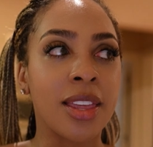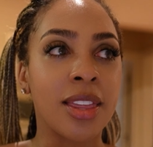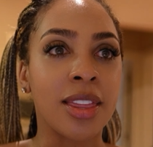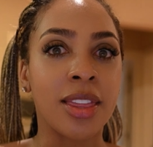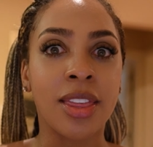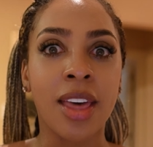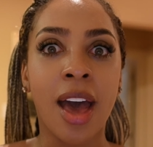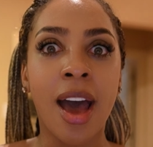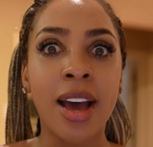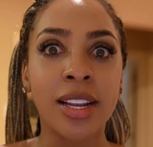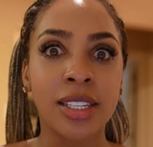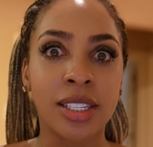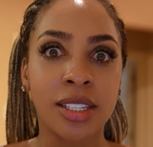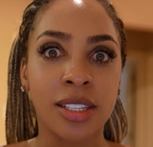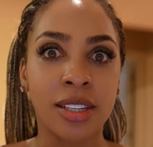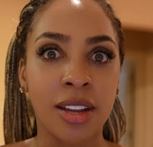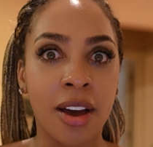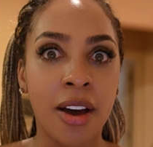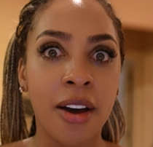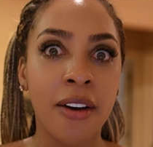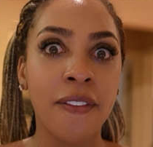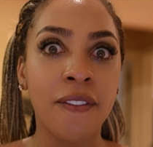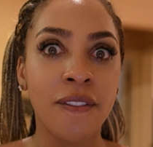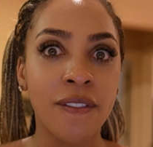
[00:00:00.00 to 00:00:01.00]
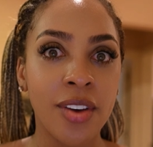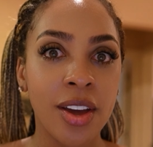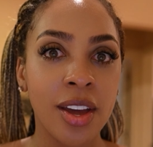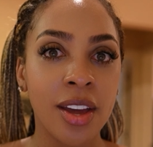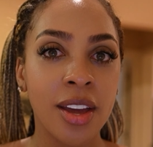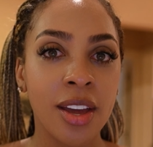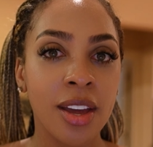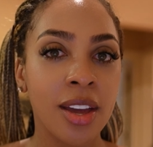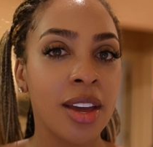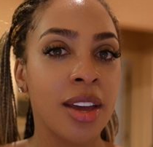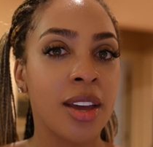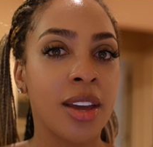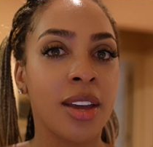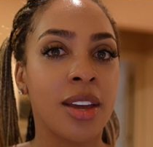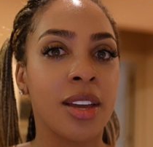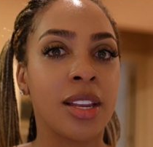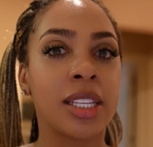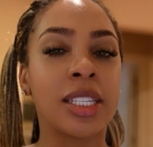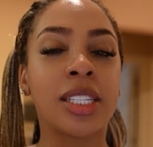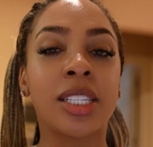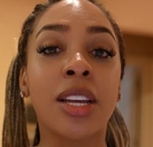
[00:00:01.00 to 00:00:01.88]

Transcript: that stuff, the